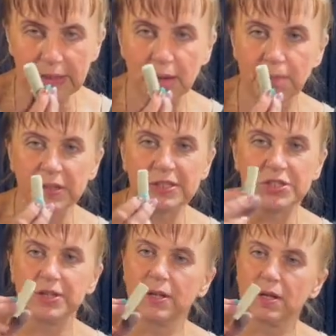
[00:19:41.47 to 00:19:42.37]

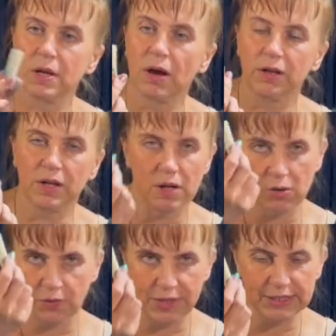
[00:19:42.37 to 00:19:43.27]
pastel color
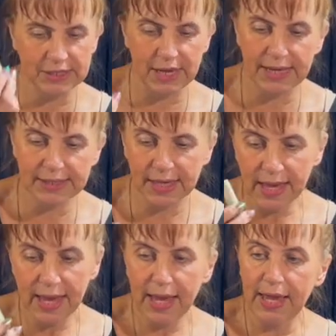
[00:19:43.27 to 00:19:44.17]
of this size
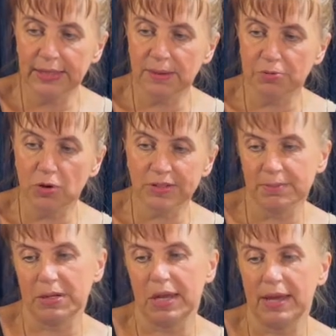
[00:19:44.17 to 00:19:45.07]
is
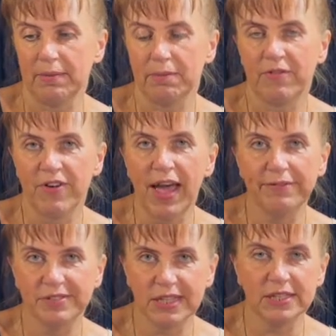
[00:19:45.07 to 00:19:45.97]
approximately
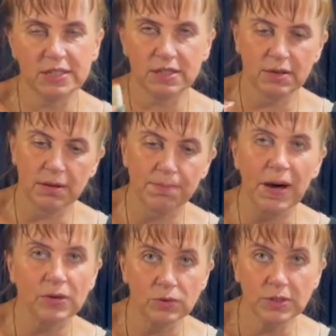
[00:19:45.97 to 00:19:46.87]
5-6
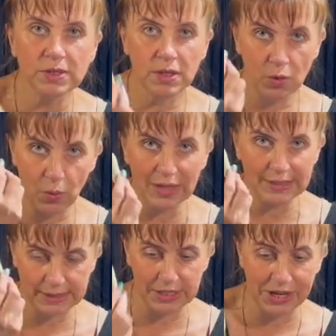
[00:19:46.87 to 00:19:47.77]
pounds, one
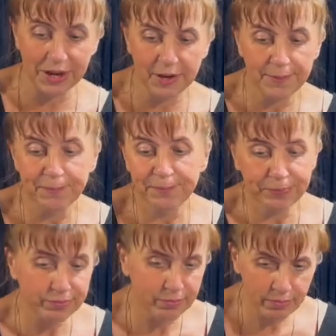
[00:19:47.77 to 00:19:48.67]
stick,
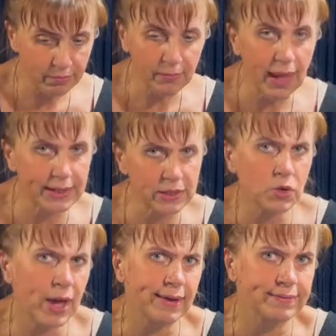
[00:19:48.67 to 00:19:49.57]
and you
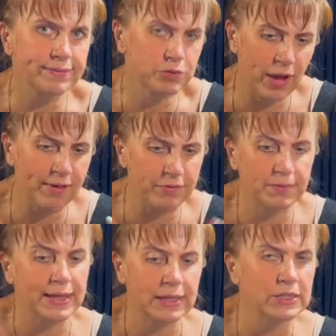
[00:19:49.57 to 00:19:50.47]
have to have
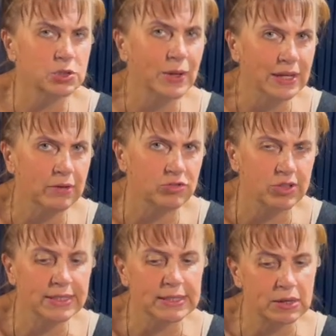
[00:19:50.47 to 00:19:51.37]
at least
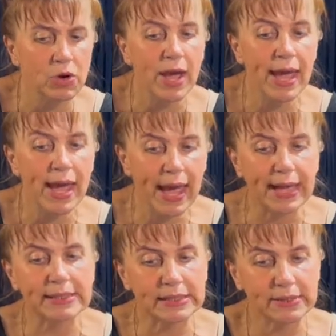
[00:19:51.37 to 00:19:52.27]
100. So
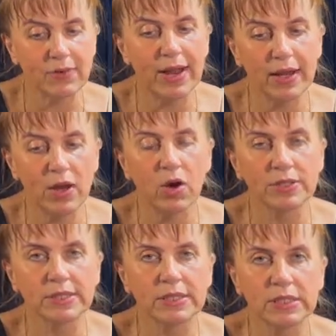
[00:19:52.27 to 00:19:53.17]
it's really
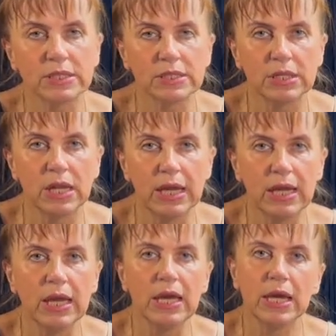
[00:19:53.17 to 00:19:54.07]

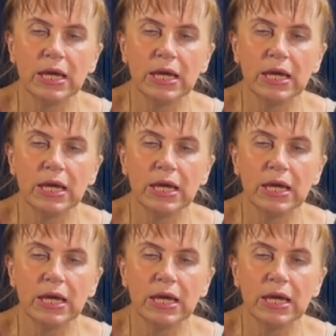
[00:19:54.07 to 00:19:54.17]
costly